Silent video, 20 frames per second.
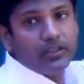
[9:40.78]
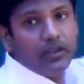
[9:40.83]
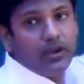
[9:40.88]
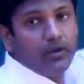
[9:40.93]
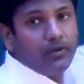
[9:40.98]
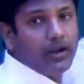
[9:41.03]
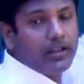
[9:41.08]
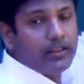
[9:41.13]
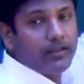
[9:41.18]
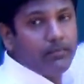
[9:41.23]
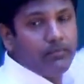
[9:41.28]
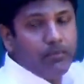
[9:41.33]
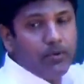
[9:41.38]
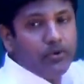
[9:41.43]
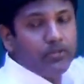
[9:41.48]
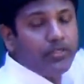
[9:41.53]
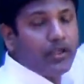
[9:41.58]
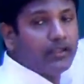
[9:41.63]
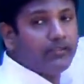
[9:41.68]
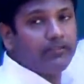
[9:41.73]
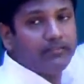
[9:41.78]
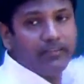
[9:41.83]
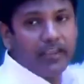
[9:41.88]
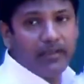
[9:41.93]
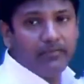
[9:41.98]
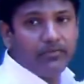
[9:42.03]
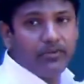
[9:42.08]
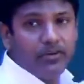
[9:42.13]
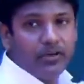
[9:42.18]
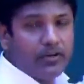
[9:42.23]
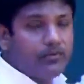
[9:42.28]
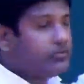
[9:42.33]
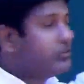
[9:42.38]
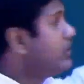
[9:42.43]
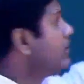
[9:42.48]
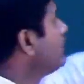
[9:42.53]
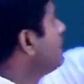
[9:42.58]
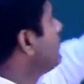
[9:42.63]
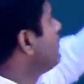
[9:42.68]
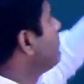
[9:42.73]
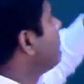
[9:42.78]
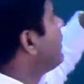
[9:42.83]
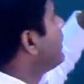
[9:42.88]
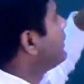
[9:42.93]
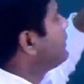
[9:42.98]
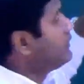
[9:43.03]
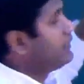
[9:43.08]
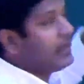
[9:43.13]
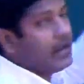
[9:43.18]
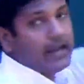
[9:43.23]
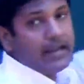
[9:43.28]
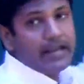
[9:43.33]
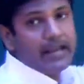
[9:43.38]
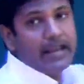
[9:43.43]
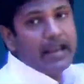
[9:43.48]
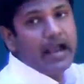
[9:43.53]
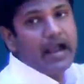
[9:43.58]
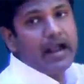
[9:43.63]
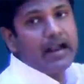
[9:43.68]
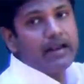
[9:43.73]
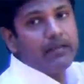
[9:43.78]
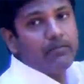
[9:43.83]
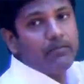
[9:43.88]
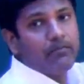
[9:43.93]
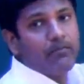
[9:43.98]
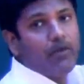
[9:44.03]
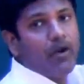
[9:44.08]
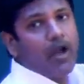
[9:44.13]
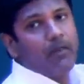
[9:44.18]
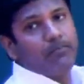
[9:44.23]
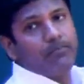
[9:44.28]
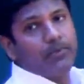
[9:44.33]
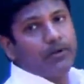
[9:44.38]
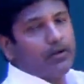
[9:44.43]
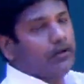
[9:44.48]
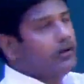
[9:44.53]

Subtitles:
all right? They both are the same terms, but they're not proper,